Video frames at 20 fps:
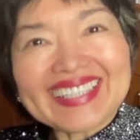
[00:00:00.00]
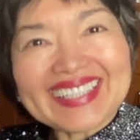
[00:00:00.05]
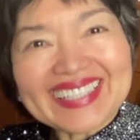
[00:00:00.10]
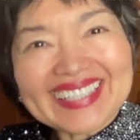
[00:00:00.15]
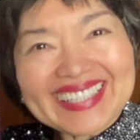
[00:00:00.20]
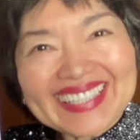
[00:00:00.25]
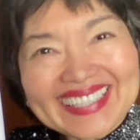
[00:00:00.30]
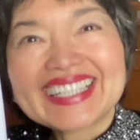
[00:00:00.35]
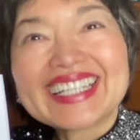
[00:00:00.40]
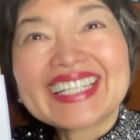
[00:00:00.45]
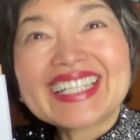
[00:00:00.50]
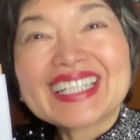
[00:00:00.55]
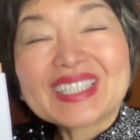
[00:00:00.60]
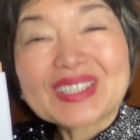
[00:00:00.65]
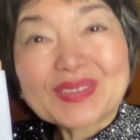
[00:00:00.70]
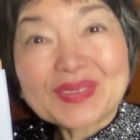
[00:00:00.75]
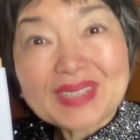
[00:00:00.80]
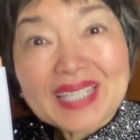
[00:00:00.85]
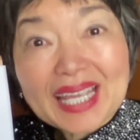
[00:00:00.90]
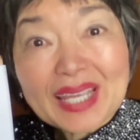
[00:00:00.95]
I.
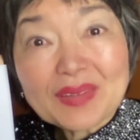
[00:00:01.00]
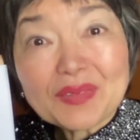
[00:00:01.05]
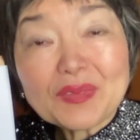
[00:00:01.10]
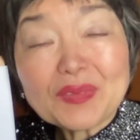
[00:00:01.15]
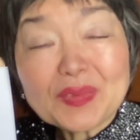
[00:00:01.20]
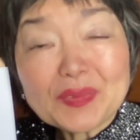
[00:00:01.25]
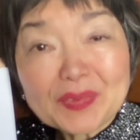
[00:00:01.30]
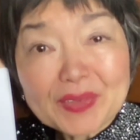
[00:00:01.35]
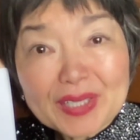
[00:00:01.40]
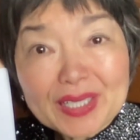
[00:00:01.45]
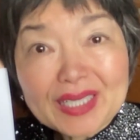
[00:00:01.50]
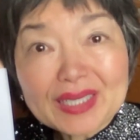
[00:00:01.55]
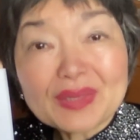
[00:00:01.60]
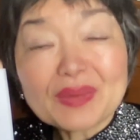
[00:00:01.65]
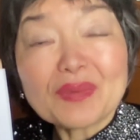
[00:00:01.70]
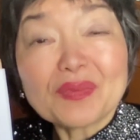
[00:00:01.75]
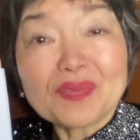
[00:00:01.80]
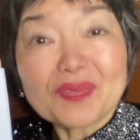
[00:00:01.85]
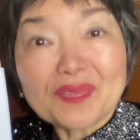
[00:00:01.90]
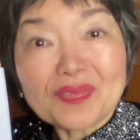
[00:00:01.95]
Today we've
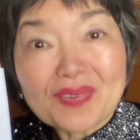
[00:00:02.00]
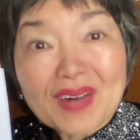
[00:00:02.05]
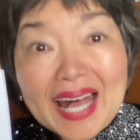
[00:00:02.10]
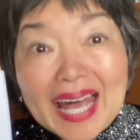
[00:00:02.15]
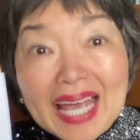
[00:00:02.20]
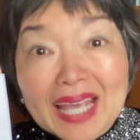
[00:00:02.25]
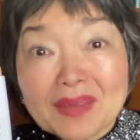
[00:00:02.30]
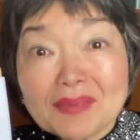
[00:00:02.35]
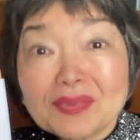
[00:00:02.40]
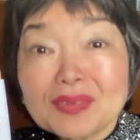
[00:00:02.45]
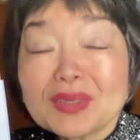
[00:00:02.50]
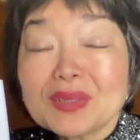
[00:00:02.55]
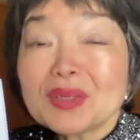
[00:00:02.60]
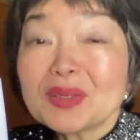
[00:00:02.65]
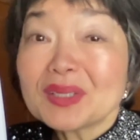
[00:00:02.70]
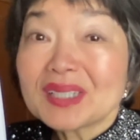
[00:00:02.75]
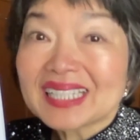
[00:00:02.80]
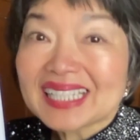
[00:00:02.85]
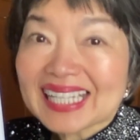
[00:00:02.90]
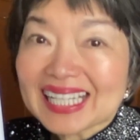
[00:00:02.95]
learned 5
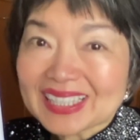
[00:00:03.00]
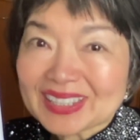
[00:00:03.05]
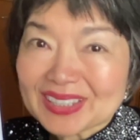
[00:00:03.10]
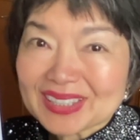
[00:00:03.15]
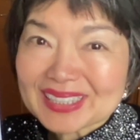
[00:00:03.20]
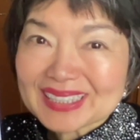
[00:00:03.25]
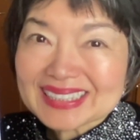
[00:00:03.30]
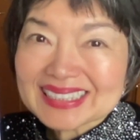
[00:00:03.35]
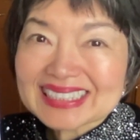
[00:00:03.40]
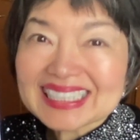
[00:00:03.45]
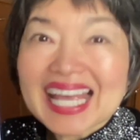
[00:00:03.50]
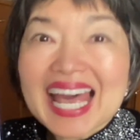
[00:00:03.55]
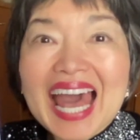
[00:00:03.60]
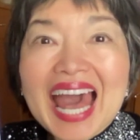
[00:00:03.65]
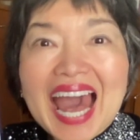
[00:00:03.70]
letters.